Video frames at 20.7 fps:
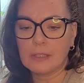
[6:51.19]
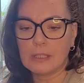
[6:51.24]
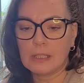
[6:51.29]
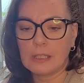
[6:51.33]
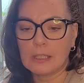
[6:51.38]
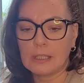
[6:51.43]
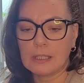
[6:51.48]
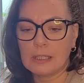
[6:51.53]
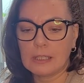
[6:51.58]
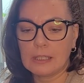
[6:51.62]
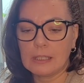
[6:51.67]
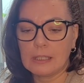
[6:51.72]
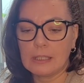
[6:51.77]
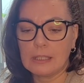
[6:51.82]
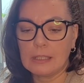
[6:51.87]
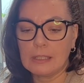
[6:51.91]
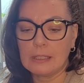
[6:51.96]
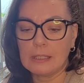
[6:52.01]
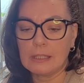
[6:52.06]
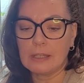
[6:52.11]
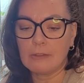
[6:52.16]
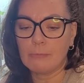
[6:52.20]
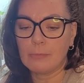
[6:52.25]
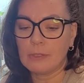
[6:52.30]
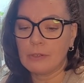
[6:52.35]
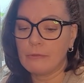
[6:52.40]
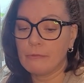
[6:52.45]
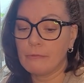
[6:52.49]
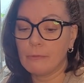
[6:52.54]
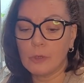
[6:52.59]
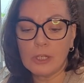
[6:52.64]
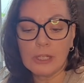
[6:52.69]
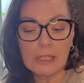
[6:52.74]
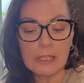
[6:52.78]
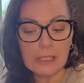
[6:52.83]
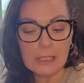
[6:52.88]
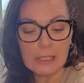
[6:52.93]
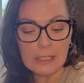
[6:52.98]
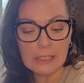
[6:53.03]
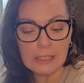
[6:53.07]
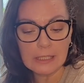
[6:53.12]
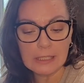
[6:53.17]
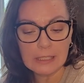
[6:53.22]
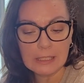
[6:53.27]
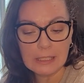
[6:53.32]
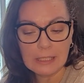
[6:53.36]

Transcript: And I've been avoiding